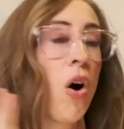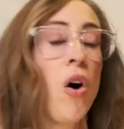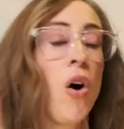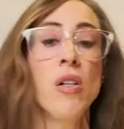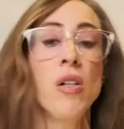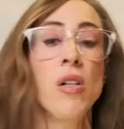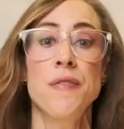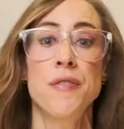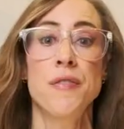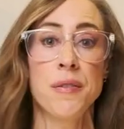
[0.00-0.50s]

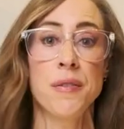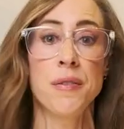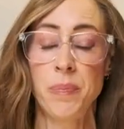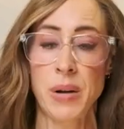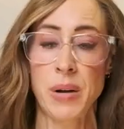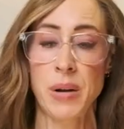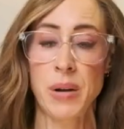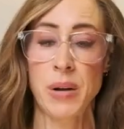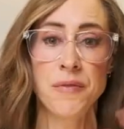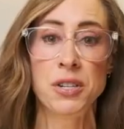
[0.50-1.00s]
all of the
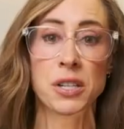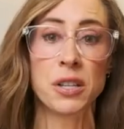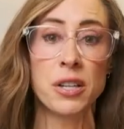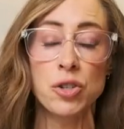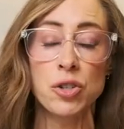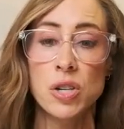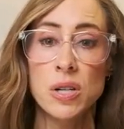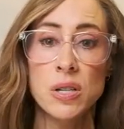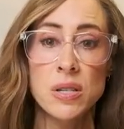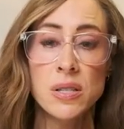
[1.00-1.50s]
kind of
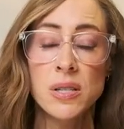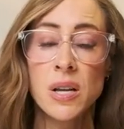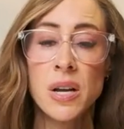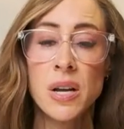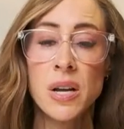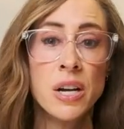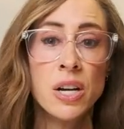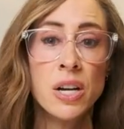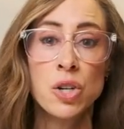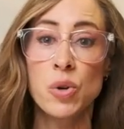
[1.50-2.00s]
delicious
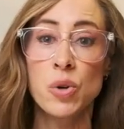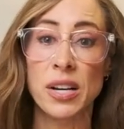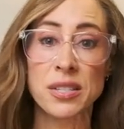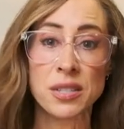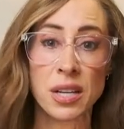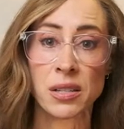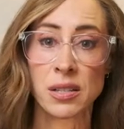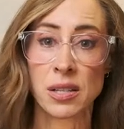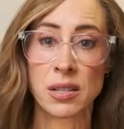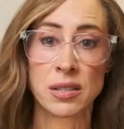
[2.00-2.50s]

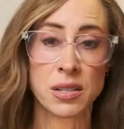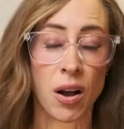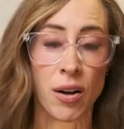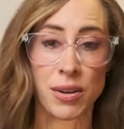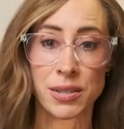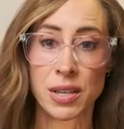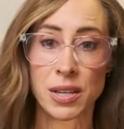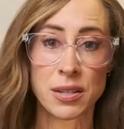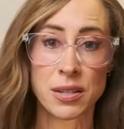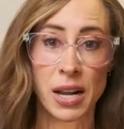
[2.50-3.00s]
dressings and
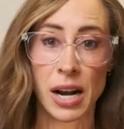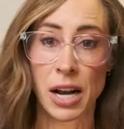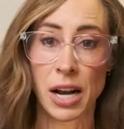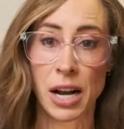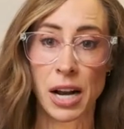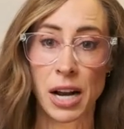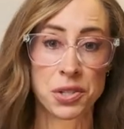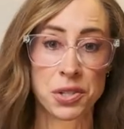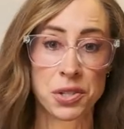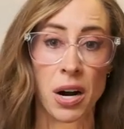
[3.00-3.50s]
sauces that I
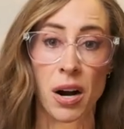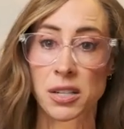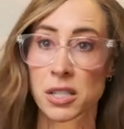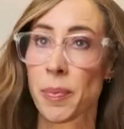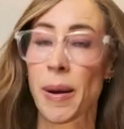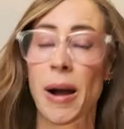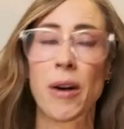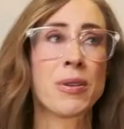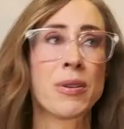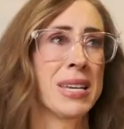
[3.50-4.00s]
just talked
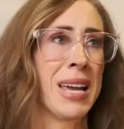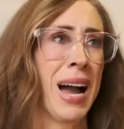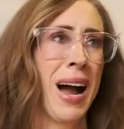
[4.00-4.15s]
about,